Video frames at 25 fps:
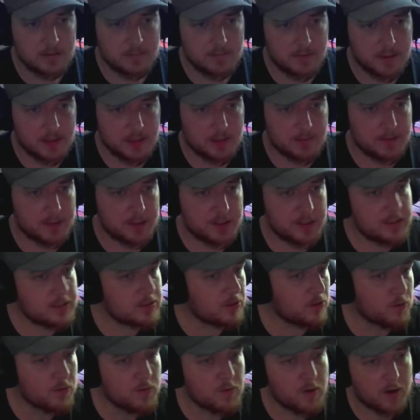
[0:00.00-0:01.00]
We're going to switch
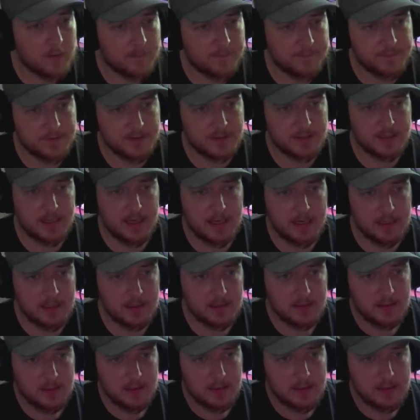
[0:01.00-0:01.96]
these all on for today,